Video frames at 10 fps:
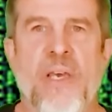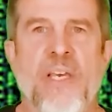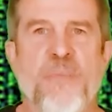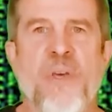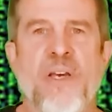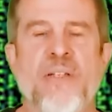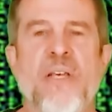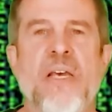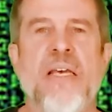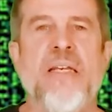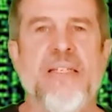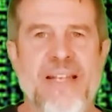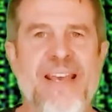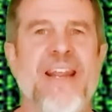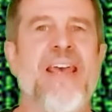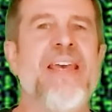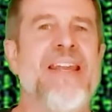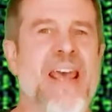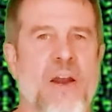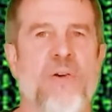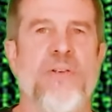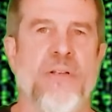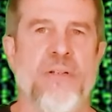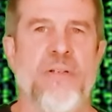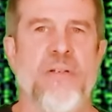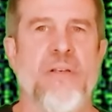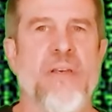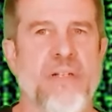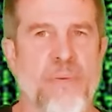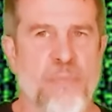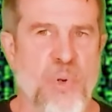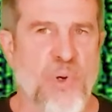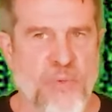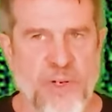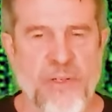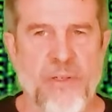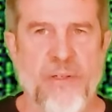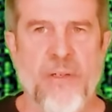It's because DNA inheritance is imperfect.